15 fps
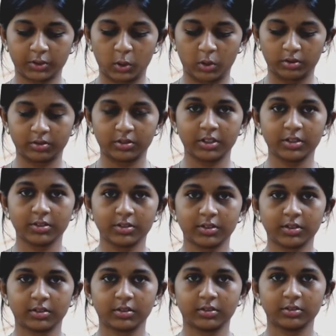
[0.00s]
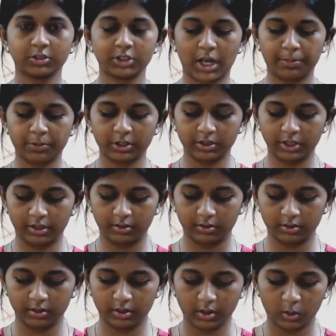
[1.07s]
Corinthians chapter
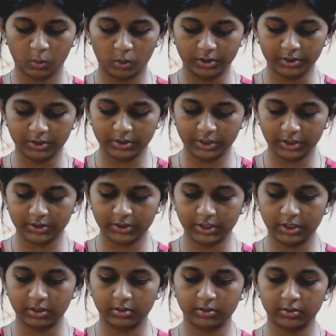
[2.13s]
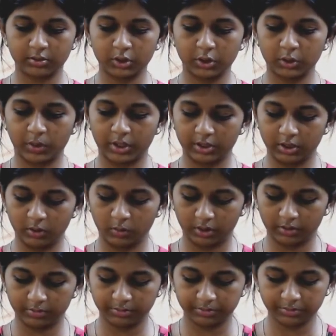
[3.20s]
10, verses 16 to
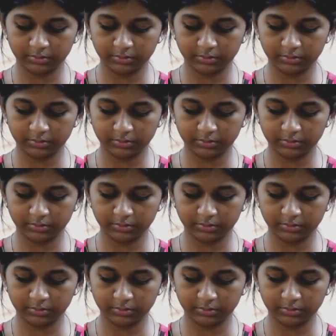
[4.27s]
21.